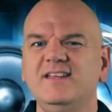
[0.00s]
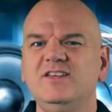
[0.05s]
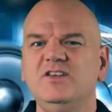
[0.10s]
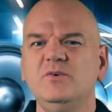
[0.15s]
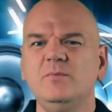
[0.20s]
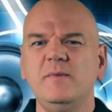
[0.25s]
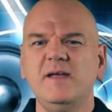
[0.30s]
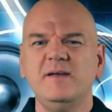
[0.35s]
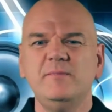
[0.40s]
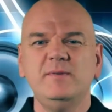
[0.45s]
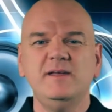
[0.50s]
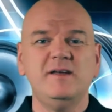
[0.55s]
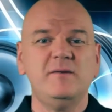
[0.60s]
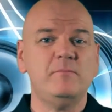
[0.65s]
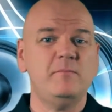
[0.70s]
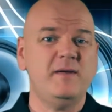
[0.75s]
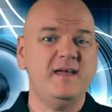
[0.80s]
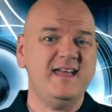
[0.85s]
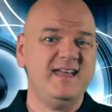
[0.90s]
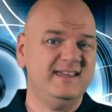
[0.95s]
You may be
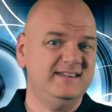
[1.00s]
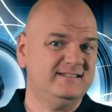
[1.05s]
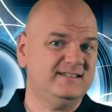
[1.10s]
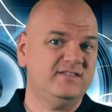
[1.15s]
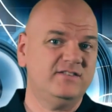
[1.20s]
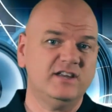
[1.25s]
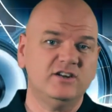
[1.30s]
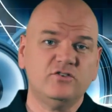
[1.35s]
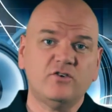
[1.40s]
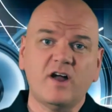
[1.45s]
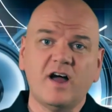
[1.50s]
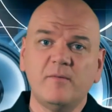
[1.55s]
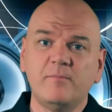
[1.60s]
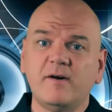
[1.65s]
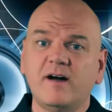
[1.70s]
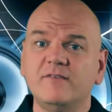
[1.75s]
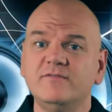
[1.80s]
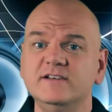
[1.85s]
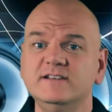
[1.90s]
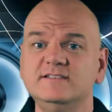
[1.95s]
amazed at the
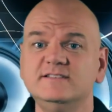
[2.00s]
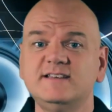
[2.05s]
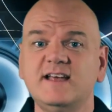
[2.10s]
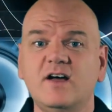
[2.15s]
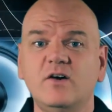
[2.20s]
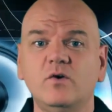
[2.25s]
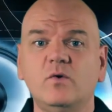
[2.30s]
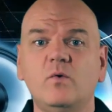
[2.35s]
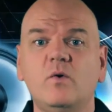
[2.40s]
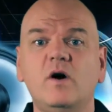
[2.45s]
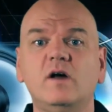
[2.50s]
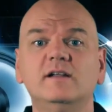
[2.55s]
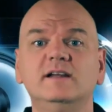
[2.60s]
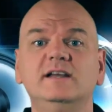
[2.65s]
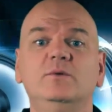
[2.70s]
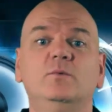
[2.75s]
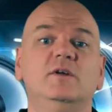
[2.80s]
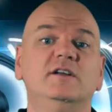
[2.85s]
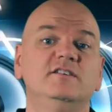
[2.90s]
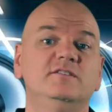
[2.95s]
drop-off in sound
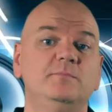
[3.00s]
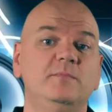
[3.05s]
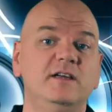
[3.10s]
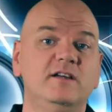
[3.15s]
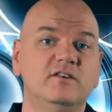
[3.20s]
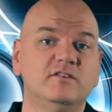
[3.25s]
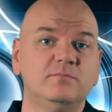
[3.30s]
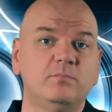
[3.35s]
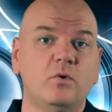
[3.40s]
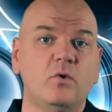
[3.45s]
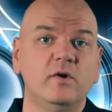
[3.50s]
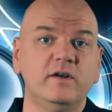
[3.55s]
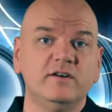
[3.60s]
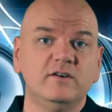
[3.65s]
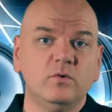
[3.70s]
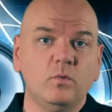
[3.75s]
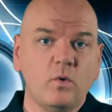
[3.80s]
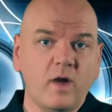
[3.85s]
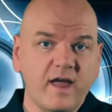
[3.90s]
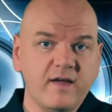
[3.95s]
quality when a speaker is
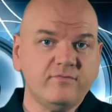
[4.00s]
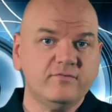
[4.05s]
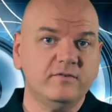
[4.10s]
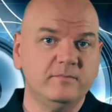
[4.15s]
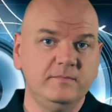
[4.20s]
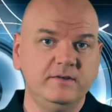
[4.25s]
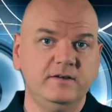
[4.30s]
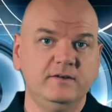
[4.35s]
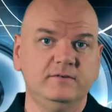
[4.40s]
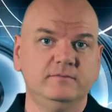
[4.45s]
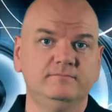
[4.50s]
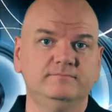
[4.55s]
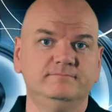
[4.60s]
pointed away from you.